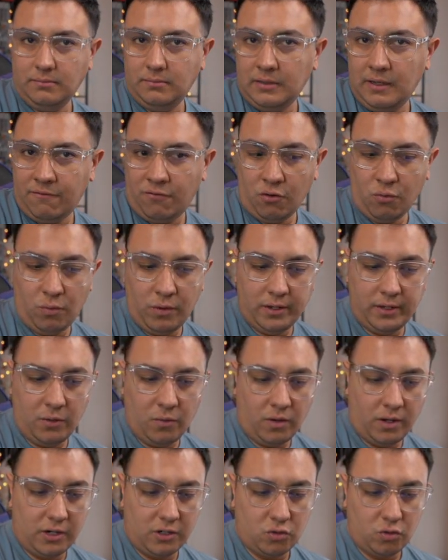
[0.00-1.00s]
if you really
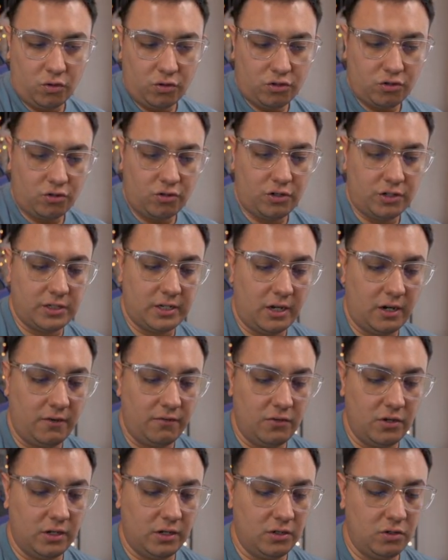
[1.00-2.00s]
want to torture
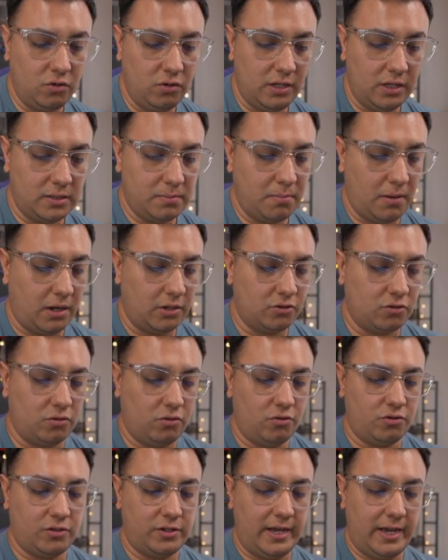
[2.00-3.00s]
yourself, you can do this
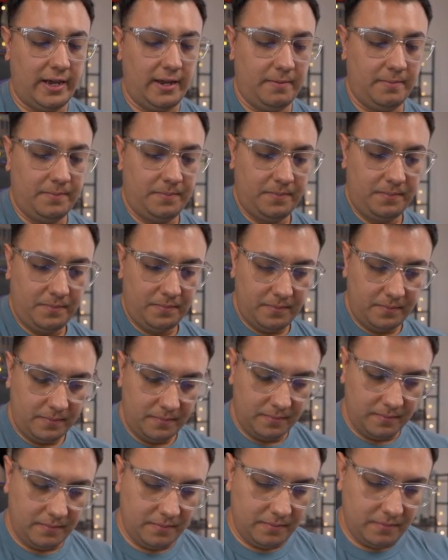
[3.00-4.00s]
modular set
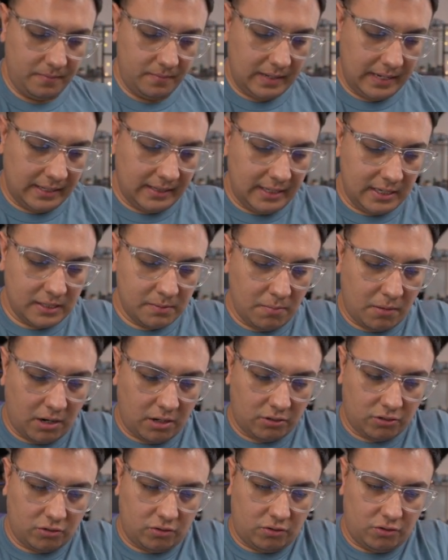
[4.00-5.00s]
and this
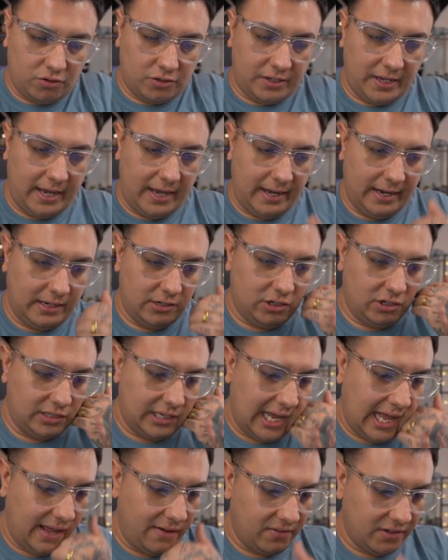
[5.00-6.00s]
modular set and
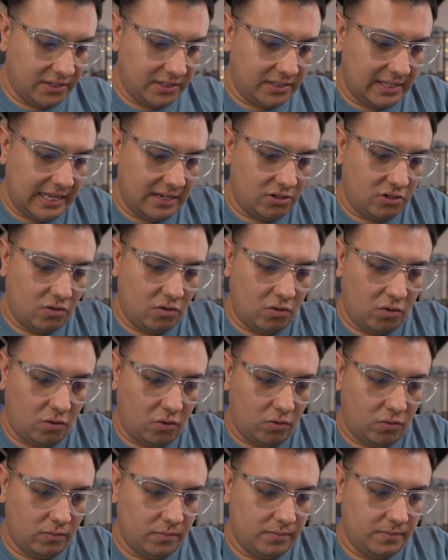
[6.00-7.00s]
just have a
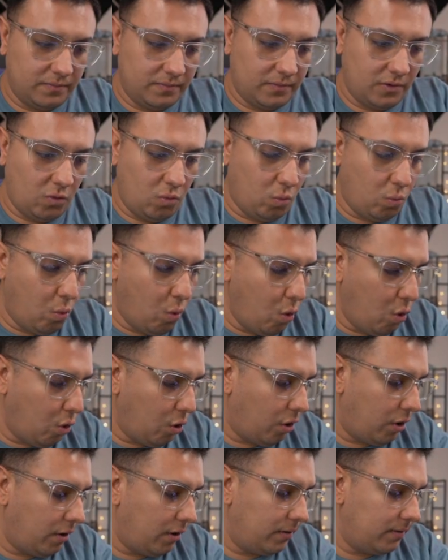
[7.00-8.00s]
Sentinel
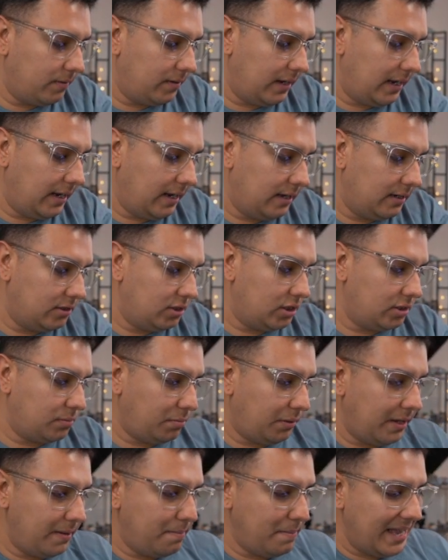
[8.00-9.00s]
War and just
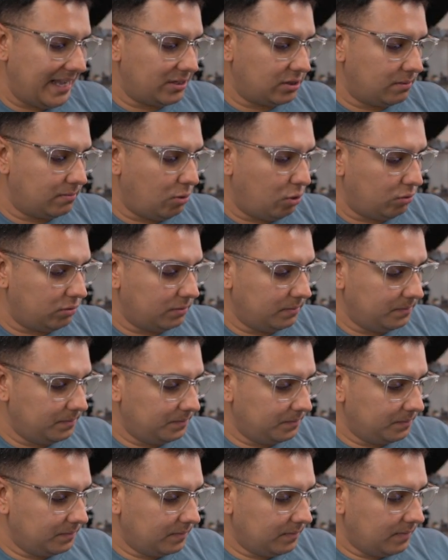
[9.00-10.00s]
play Master Mold.
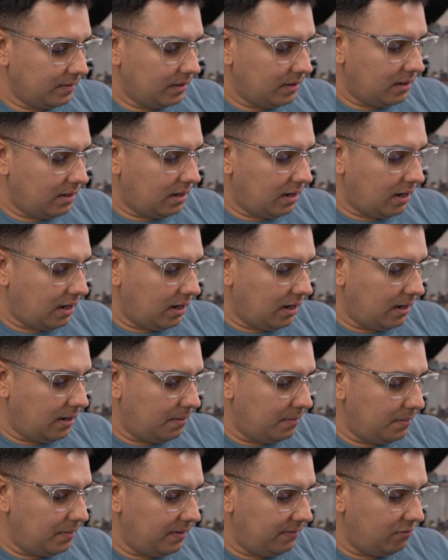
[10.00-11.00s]

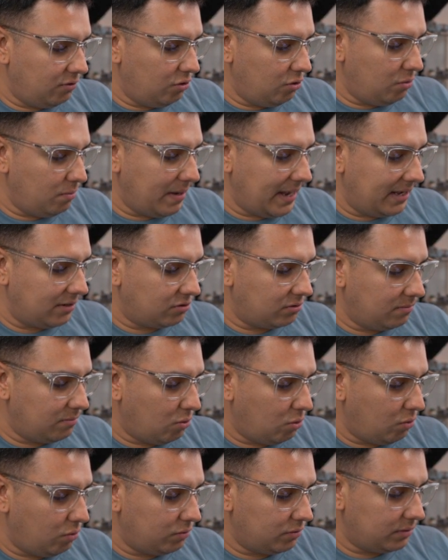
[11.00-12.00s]
If you do Master
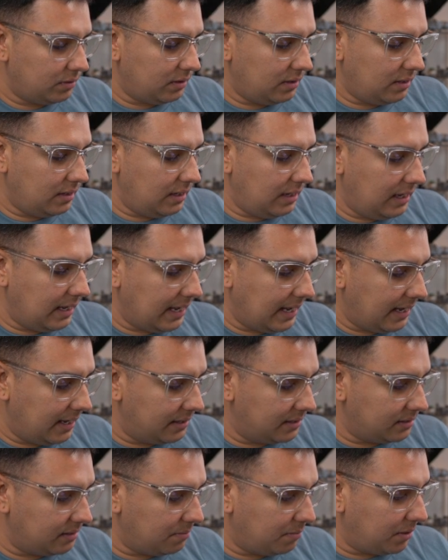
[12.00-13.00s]
Mold, he
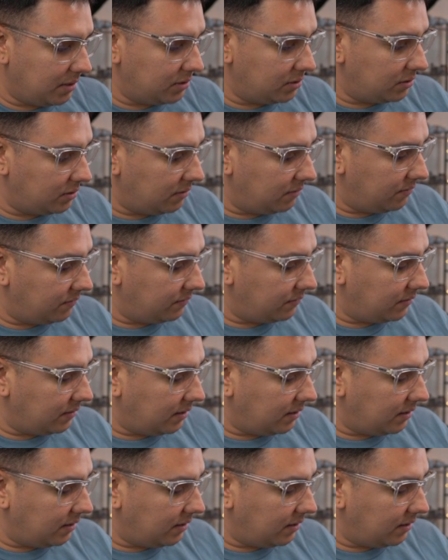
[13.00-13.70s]
has a bunch of